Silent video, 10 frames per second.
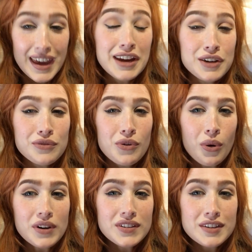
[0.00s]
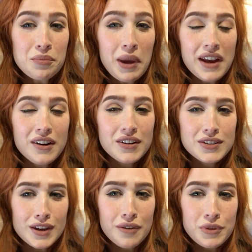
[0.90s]
And of course, the
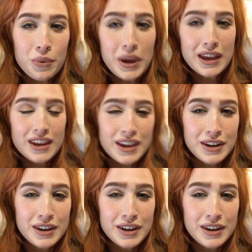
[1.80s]
makers of the week